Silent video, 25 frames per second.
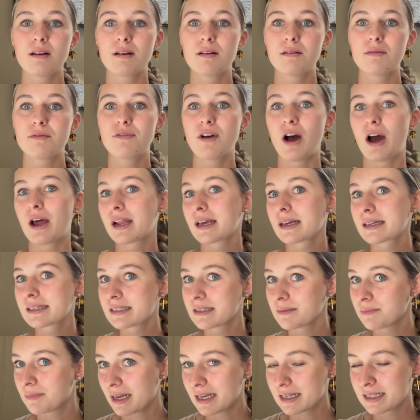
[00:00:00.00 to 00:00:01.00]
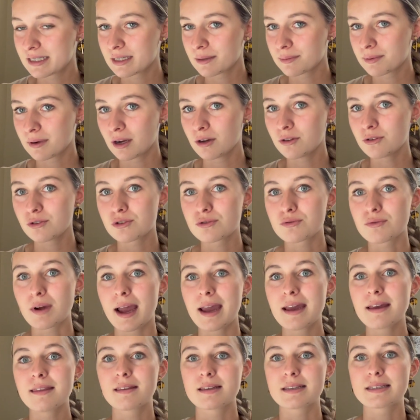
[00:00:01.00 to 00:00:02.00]
phonics-based approach,
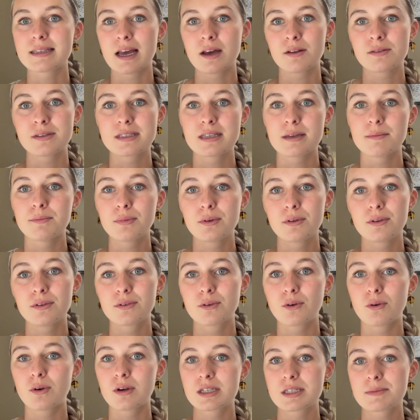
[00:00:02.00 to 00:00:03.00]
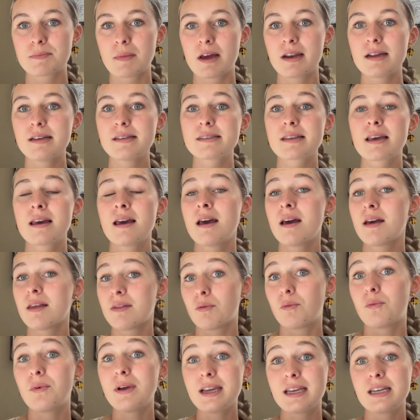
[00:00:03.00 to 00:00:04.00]
right? The sound symbol correspondence.
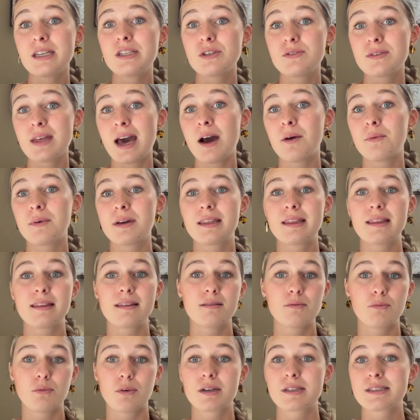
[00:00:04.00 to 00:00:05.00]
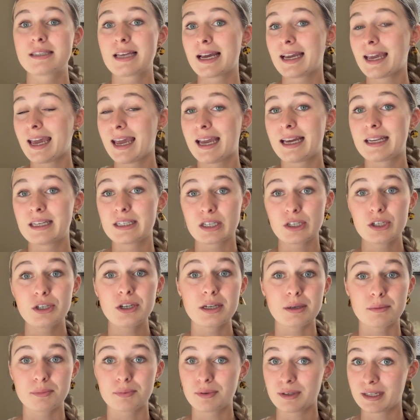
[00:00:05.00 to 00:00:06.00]
We can do that with words like and
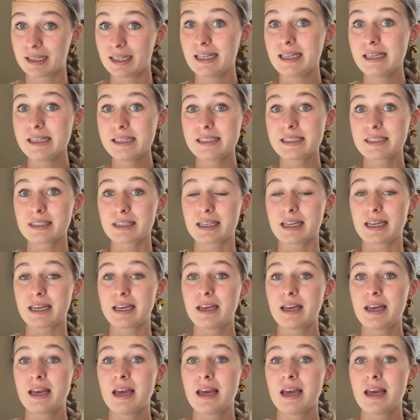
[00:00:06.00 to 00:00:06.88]
good pretty easily.